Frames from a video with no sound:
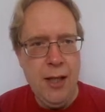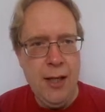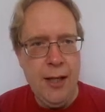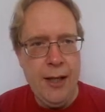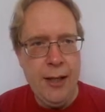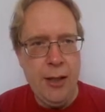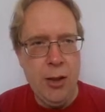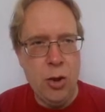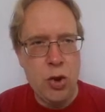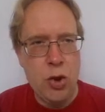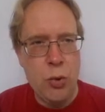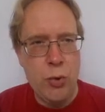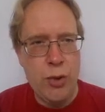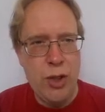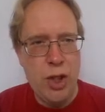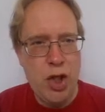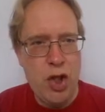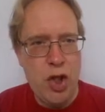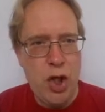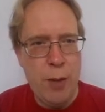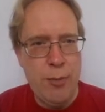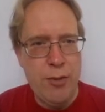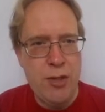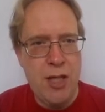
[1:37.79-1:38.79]
And also in the
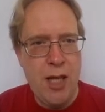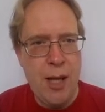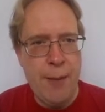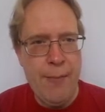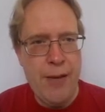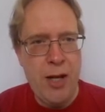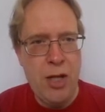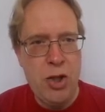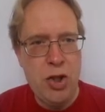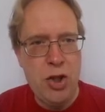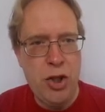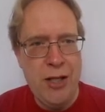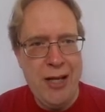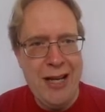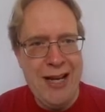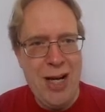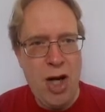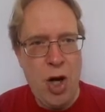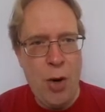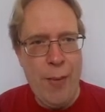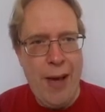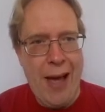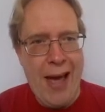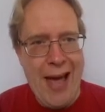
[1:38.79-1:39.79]
chips dimension,
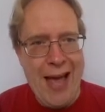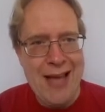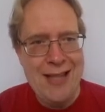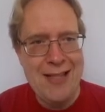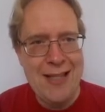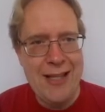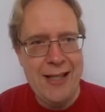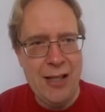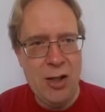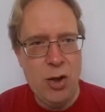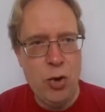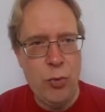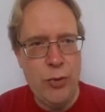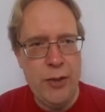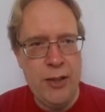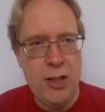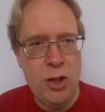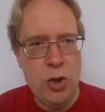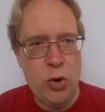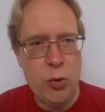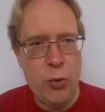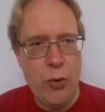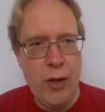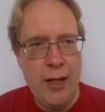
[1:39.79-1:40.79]
income has
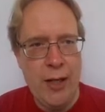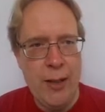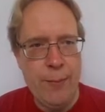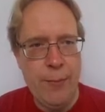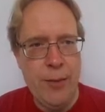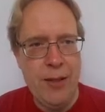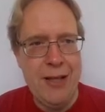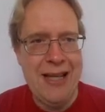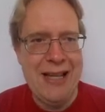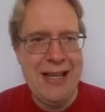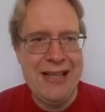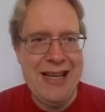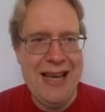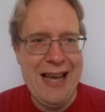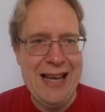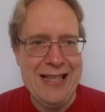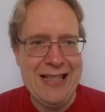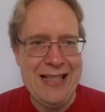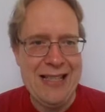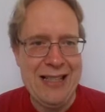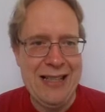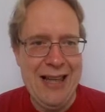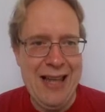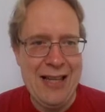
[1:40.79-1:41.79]
increased, right? But that
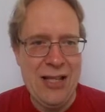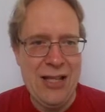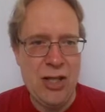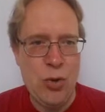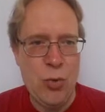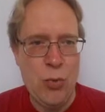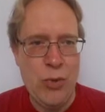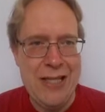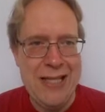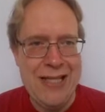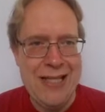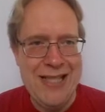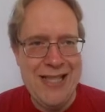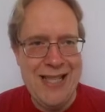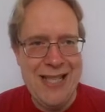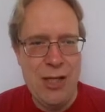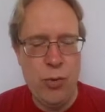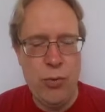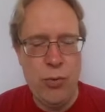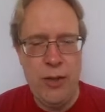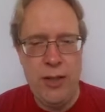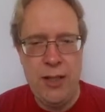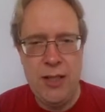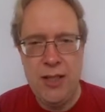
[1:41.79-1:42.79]
has led to a
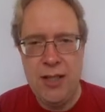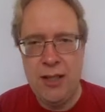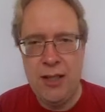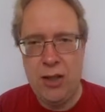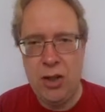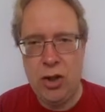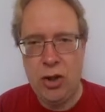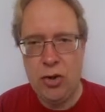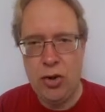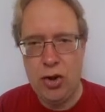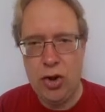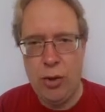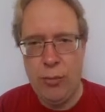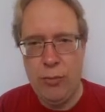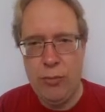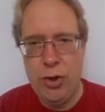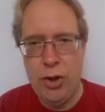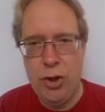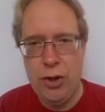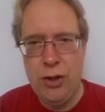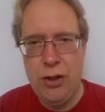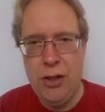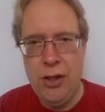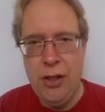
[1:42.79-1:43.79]
decrease in
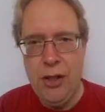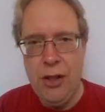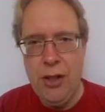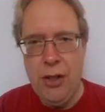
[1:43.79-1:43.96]
consumption.